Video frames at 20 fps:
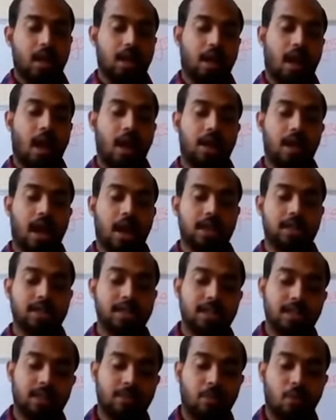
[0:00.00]
And
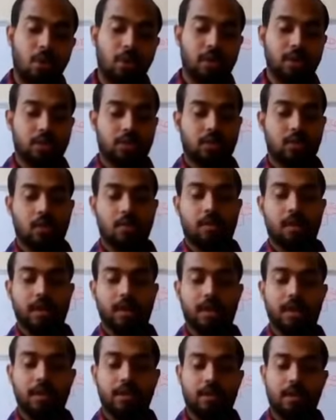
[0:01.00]
largest forest
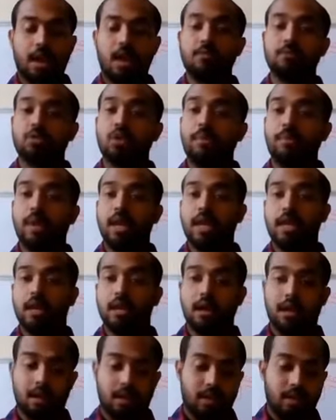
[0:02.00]
cover in terms of
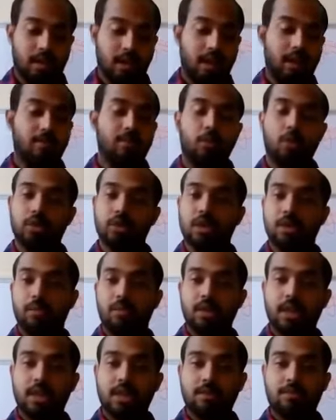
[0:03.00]
area in Madhya
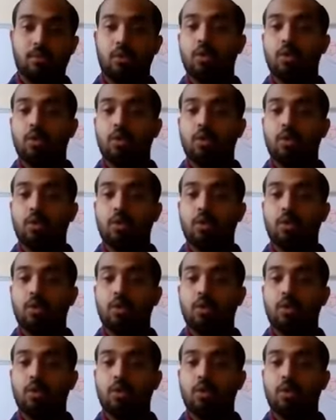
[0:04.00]
Pradesh,